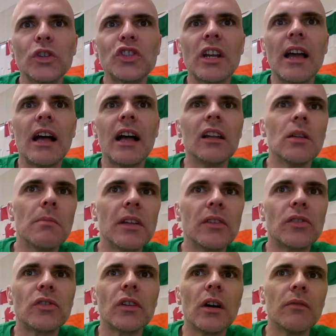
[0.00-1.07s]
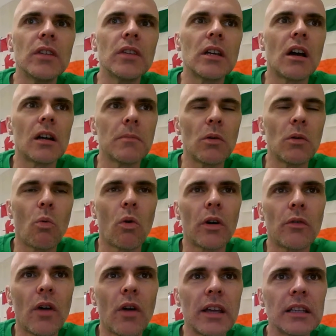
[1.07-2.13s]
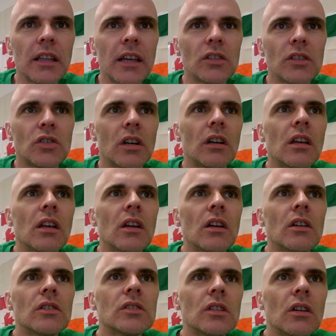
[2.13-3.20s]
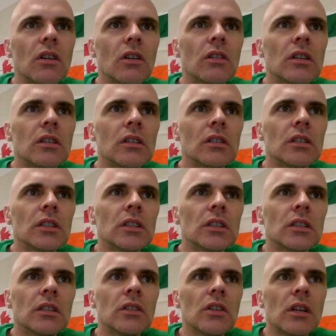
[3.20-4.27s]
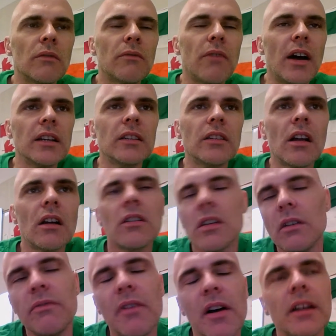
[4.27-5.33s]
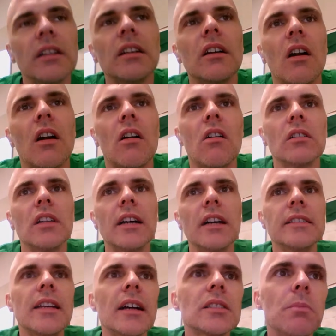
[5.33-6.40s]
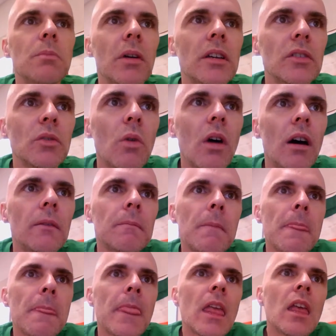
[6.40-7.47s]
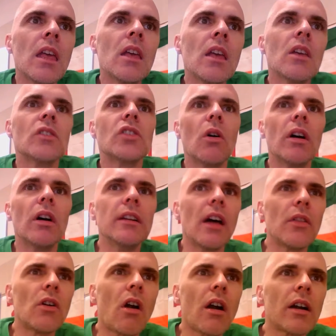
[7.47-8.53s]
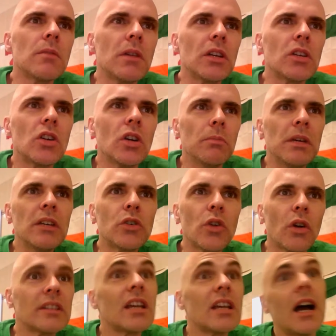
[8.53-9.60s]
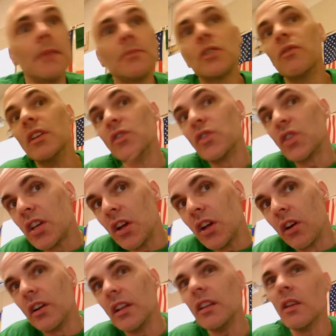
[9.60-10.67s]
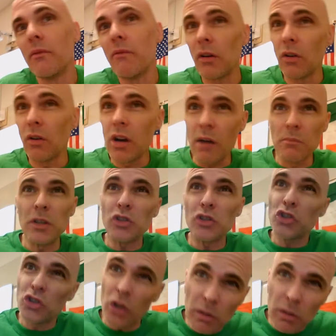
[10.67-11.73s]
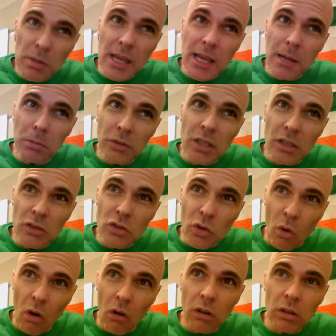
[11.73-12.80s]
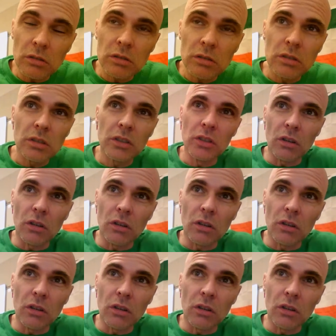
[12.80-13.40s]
which elements of the economy warrant regulation. So you can find it there. You can find it in our online textbook as well. So another argument could be, during times of insecurity, the federal government should be able to control